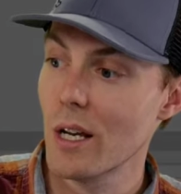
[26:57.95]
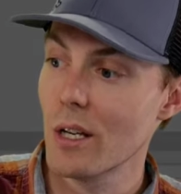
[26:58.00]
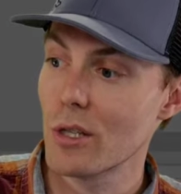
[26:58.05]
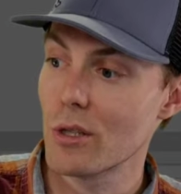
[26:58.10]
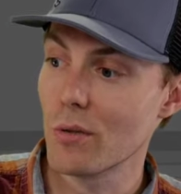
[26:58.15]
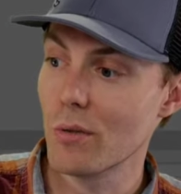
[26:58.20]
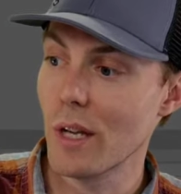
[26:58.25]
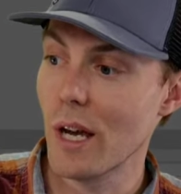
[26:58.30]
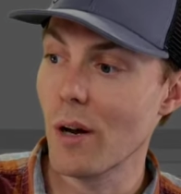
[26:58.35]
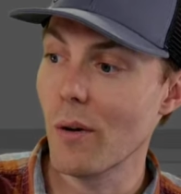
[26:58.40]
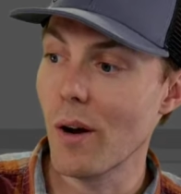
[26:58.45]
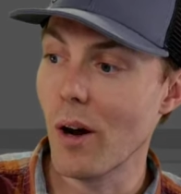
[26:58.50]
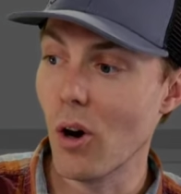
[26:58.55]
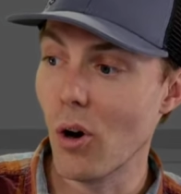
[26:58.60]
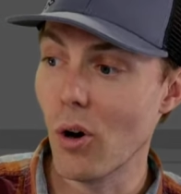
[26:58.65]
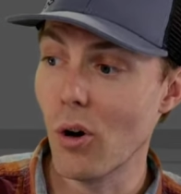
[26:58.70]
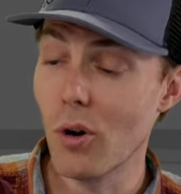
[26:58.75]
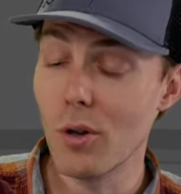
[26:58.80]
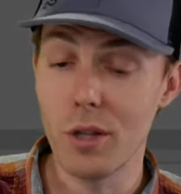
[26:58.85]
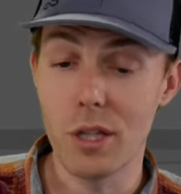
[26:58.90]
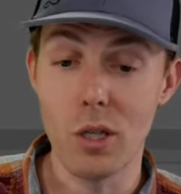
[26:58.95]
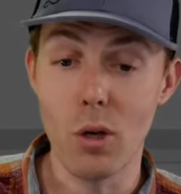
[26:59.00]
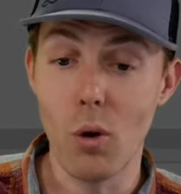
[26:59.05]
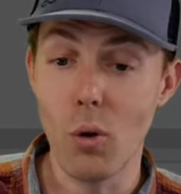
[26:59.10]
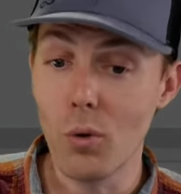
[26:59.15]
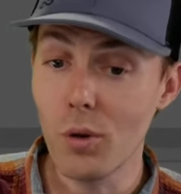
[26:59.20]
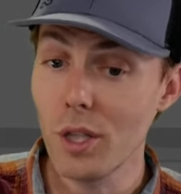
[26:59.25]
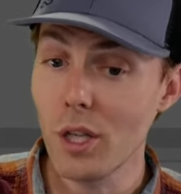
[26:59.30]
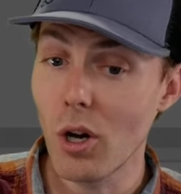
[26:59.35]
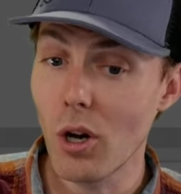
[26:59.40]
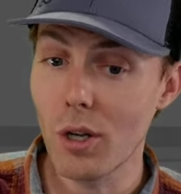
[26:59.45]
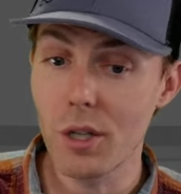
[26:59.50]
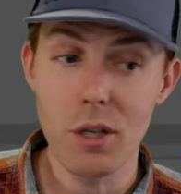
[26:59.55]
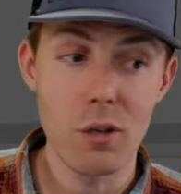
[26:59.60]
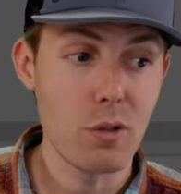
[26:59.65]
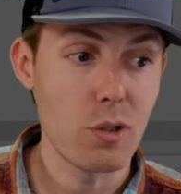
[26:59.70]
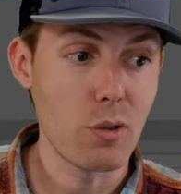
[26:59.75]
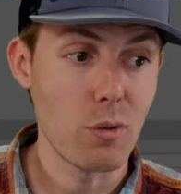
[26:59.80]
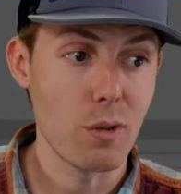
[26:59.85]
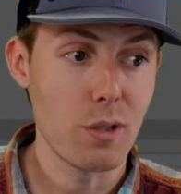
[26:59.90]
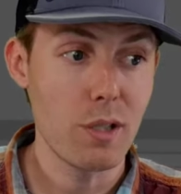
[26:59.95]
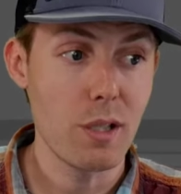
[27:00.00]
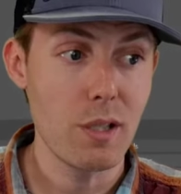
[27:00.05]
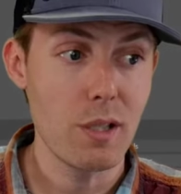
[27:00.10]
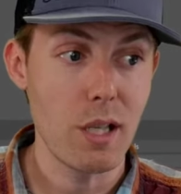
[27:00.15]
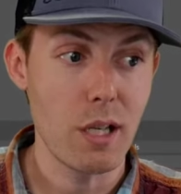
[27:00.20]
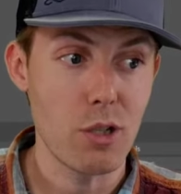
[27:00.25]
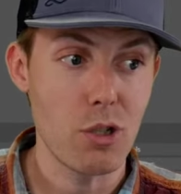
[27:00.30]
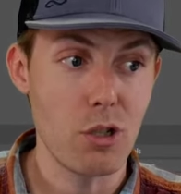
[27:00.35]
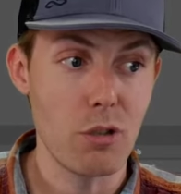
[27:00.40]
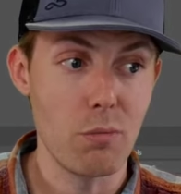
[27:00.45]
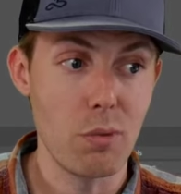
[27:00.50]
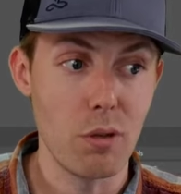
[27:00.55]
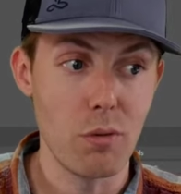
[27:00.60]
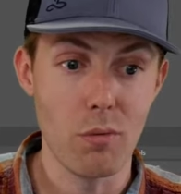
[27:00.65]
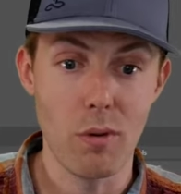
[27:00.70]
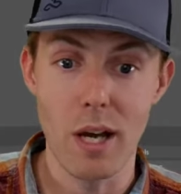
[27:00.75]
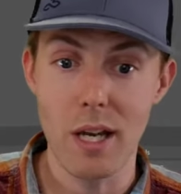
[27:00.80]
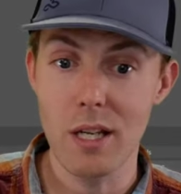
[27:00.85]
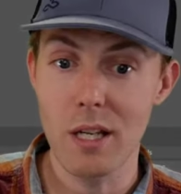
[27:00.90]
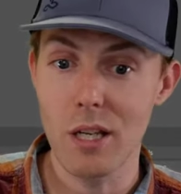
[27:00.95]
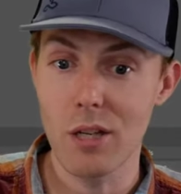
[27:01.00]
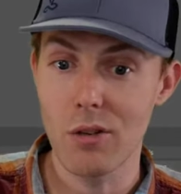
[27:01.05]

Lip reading: So now the only audio sources that should be right